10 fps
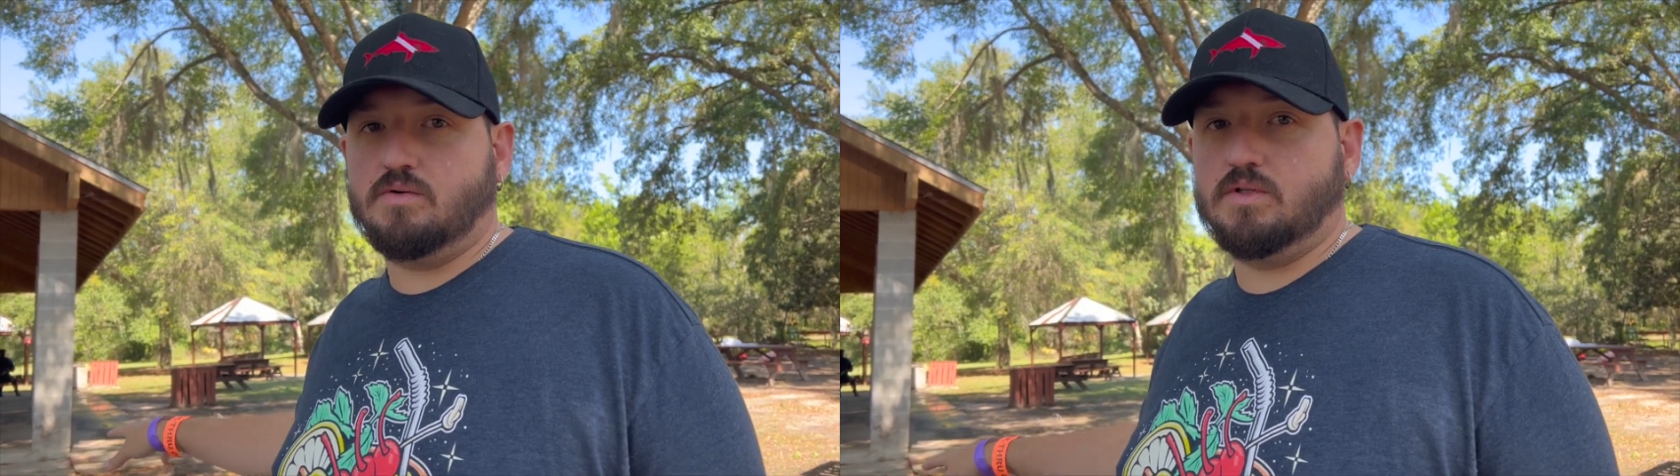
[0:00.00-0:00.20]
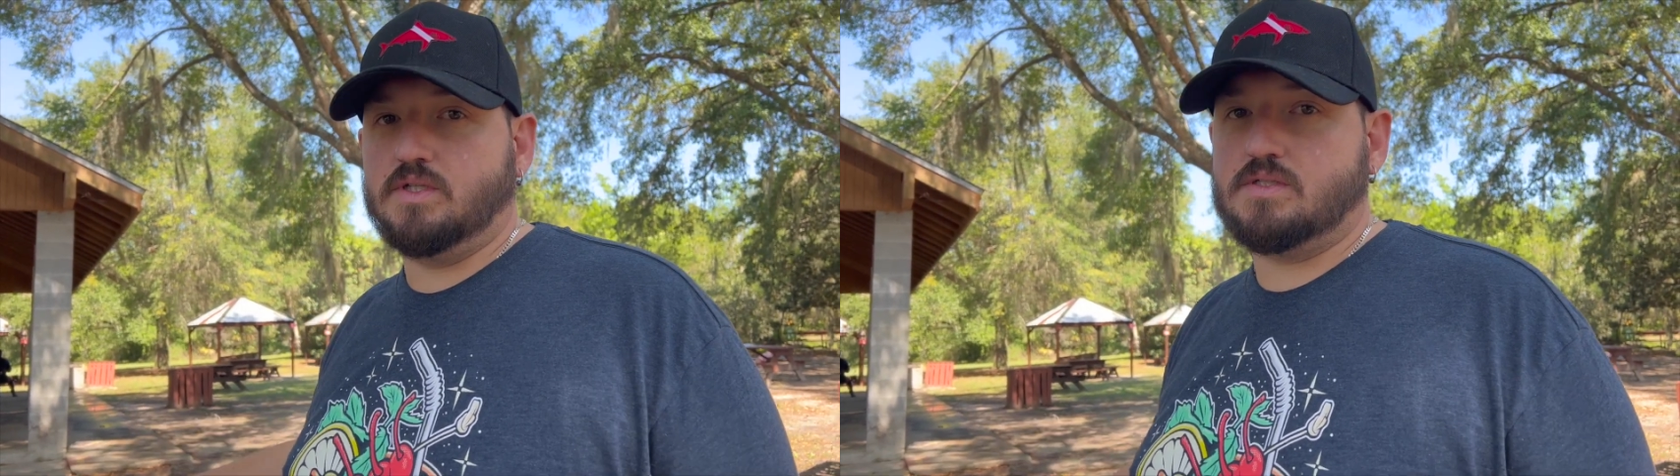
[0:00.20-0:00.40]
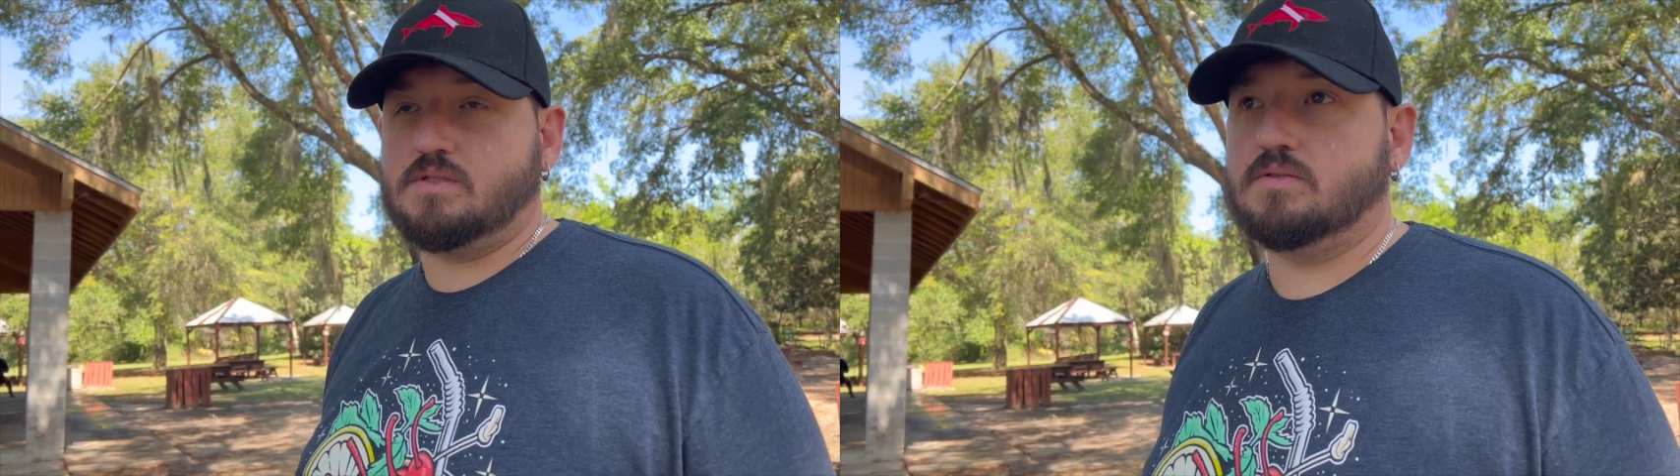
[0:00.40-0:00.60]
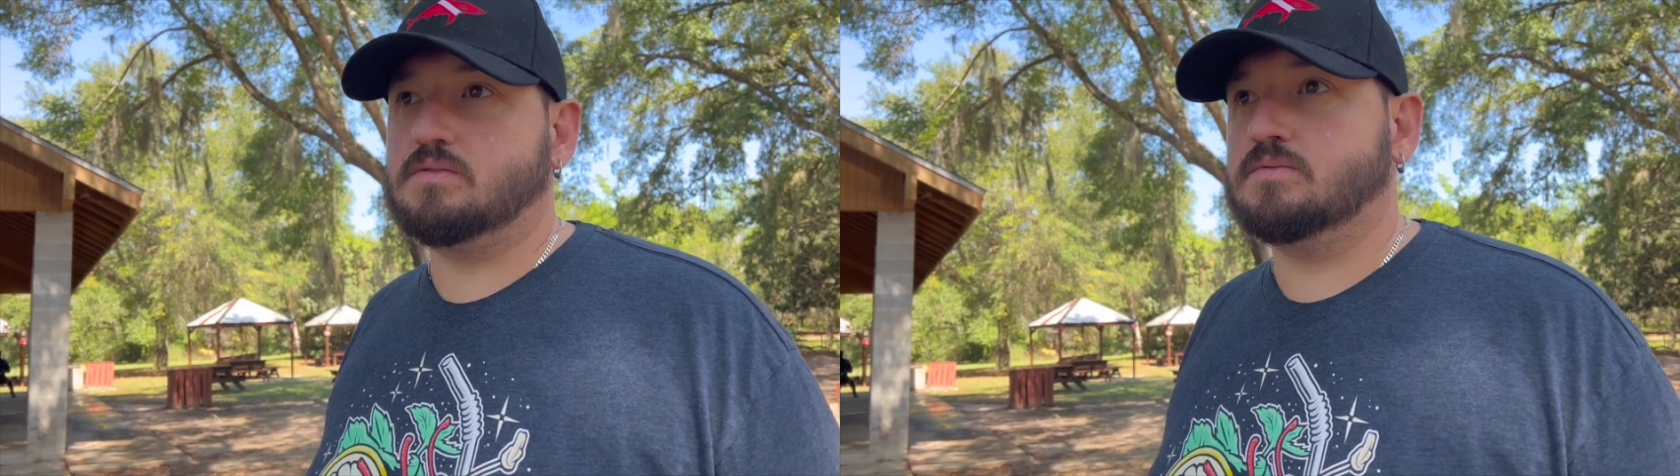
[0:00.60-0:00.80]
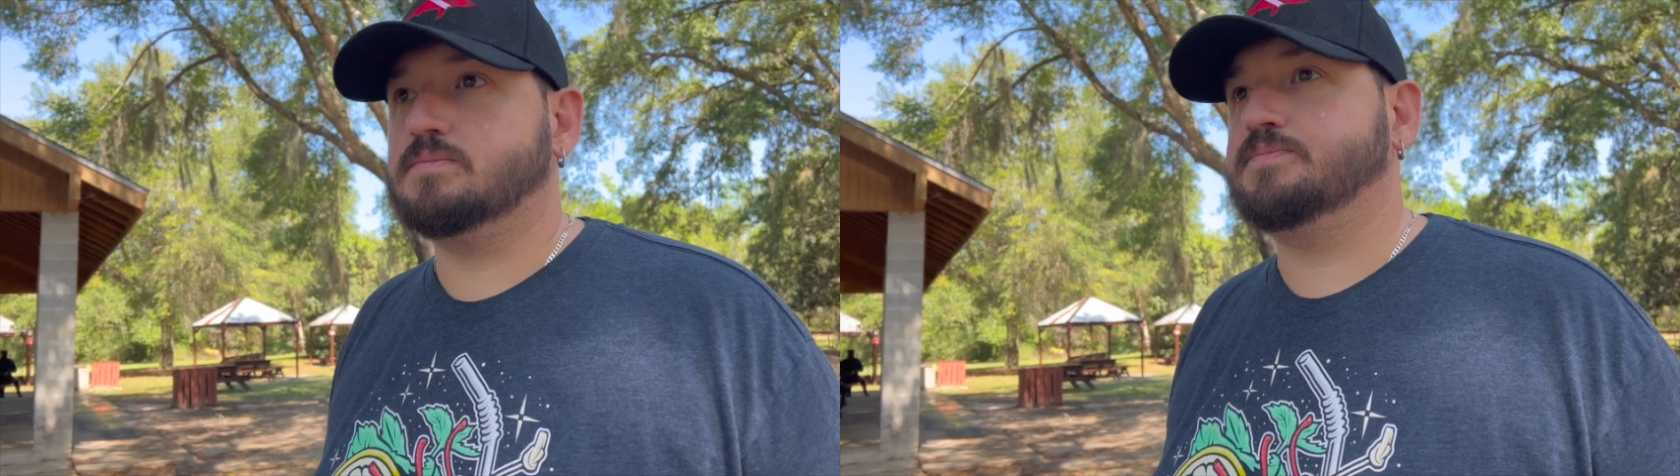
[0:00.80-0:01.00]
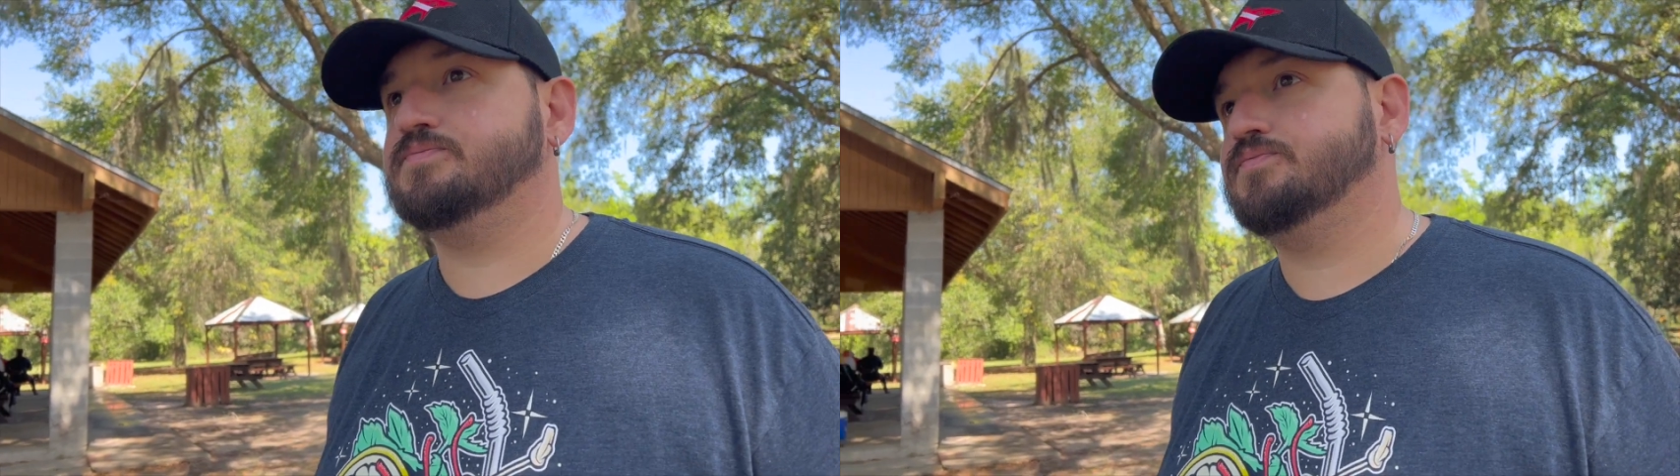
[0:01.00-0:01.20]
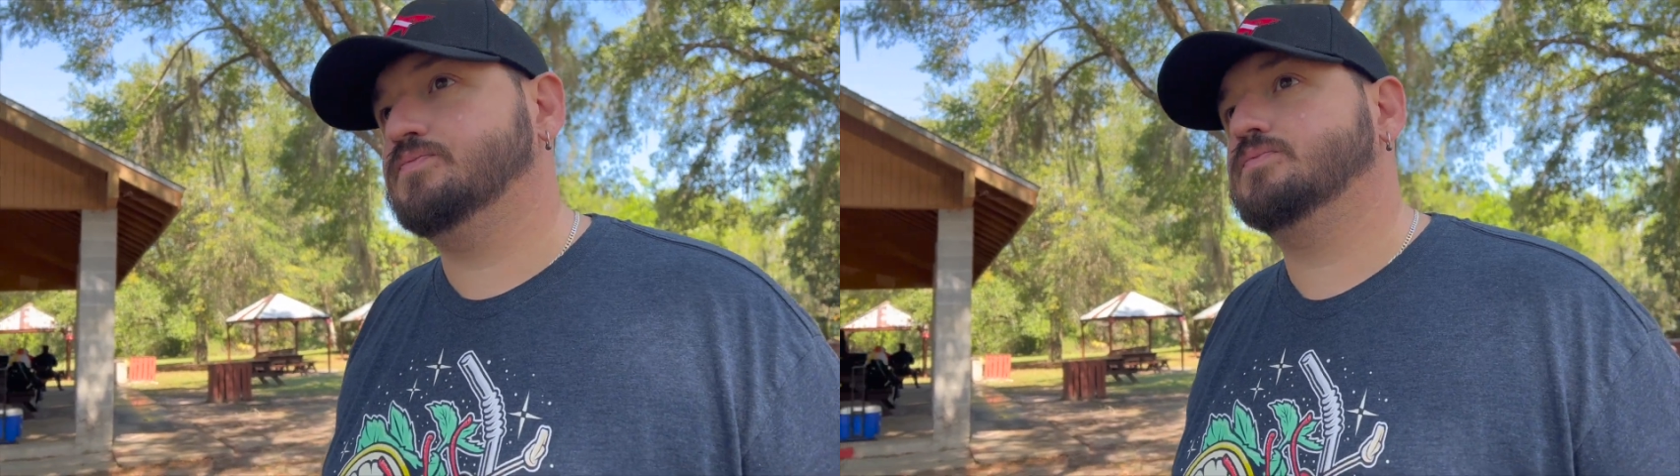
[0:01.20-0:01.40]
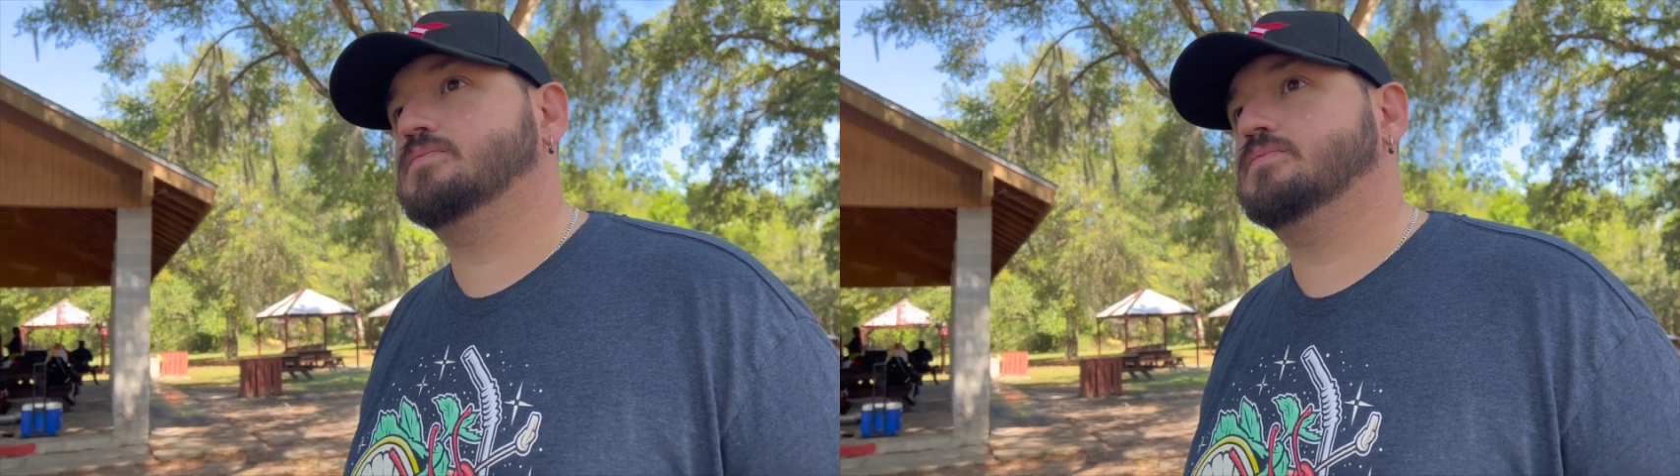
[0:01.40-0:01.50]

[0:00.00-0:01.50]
sinkhole is. Okay. Sure.